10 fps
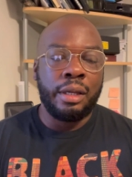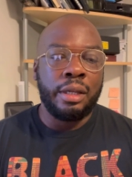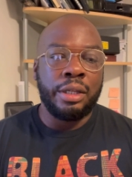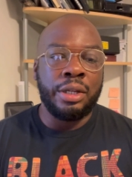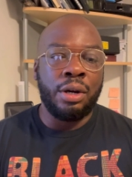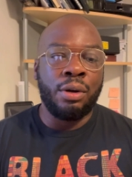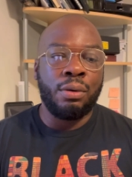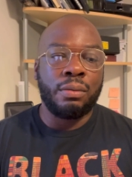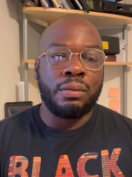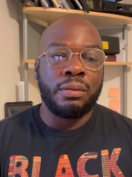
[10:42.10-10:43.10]
You
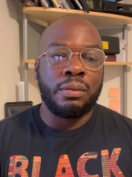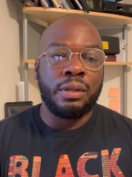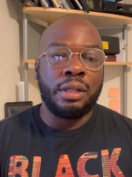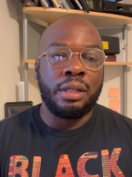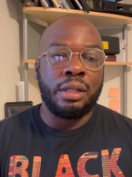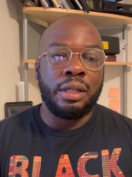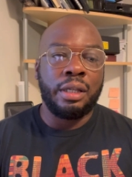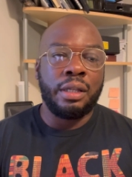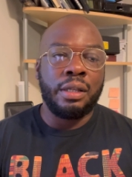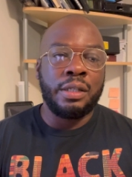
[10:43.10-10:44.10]
know,
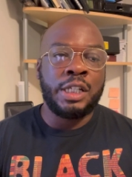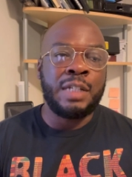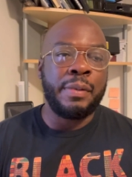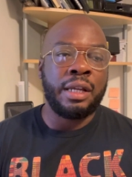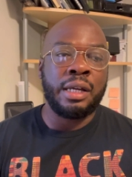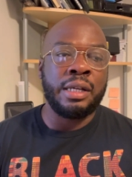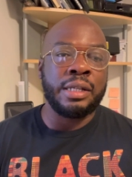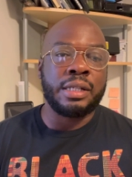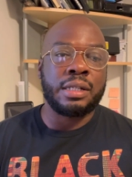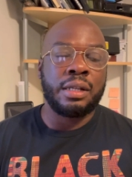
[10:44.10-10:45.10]
just
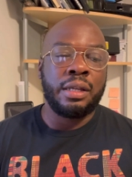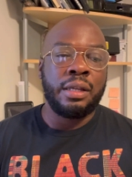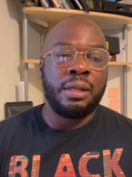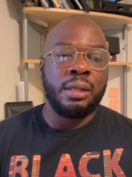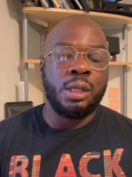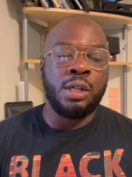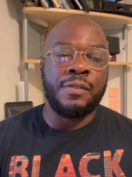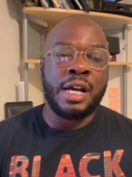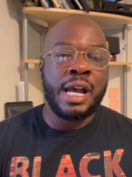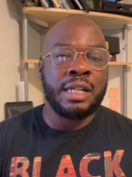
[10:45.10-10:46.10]
because you've
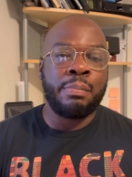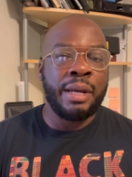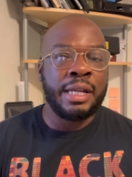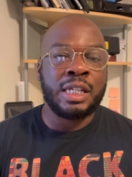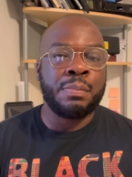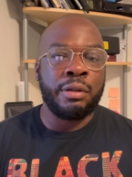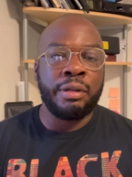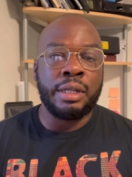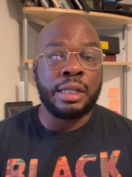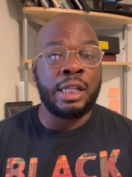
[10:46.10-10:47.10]
not had a bad
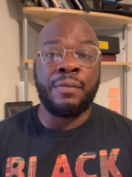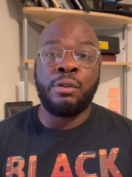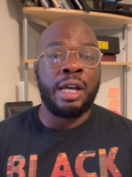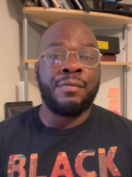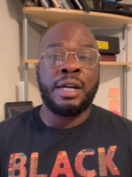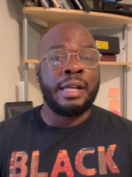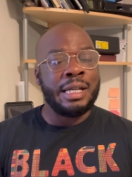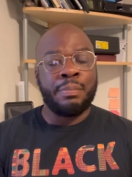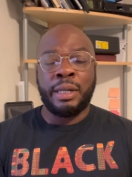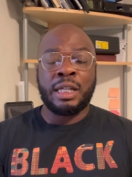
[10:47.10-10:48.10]
experience. And if you have not had
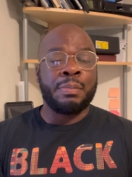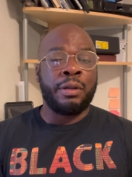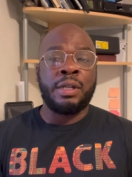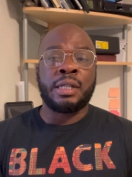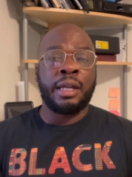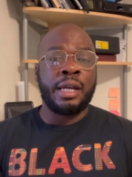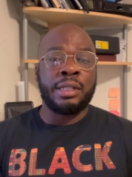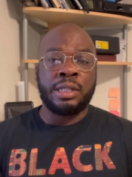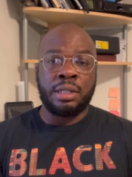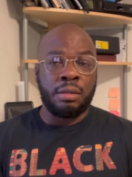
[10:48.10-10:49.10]
a bad experience, like I
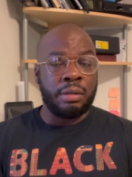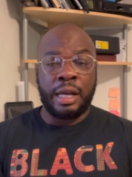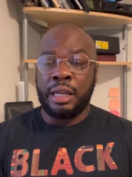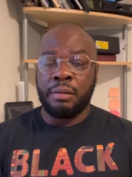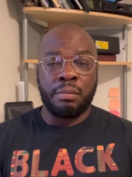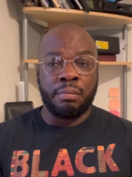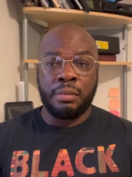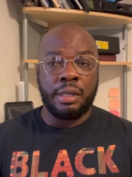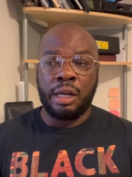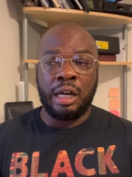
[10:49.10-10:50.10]
just like
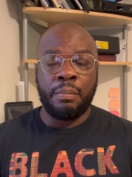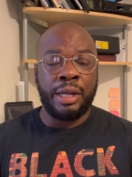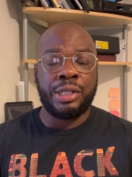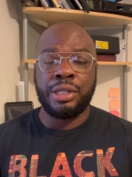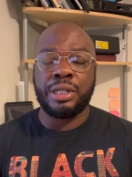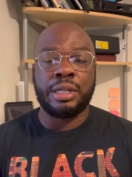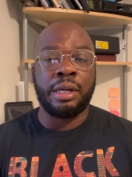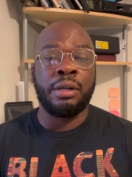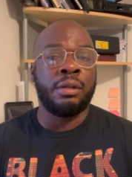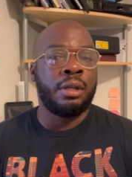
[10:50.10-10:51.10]
uh, mentioned just
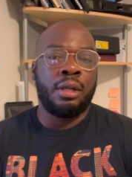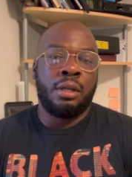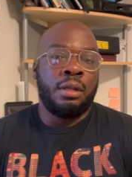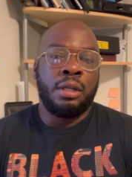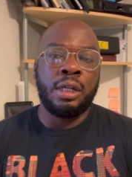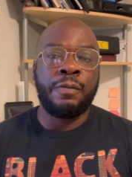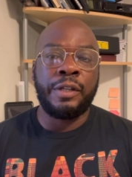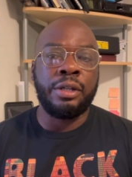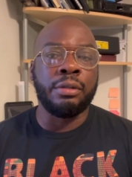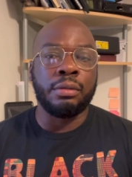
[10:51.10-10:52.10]
now, good for
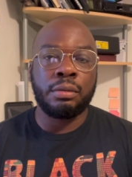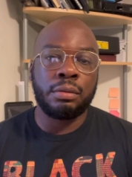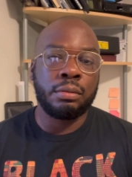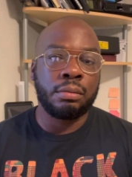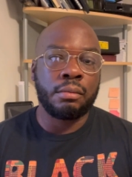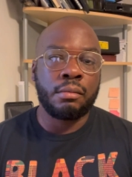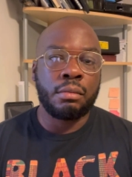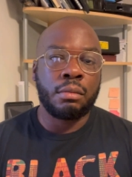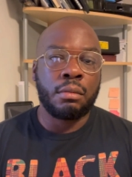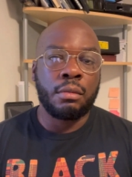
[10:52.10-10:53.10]
you.
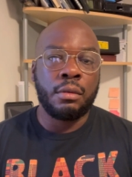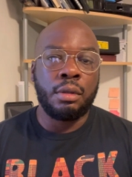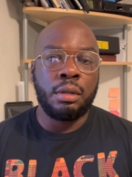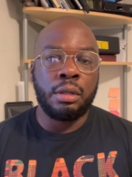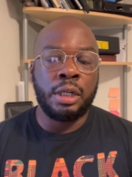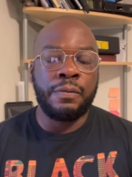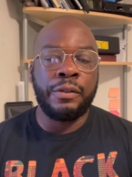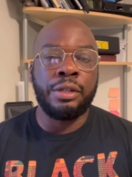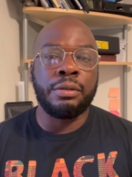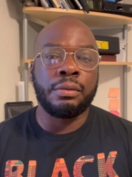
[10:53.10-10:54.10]
Good for
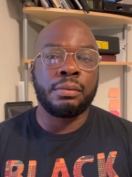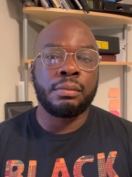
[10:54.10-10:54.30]
you.